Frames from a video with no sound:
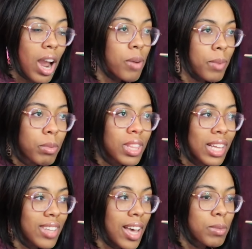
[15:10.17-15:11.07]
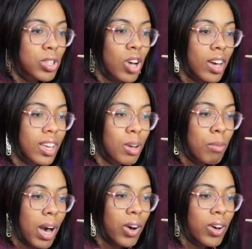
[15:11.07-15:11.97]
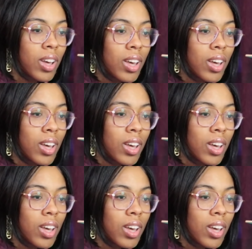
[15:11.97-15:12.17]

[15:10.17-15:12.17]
I remember that time they're talking about,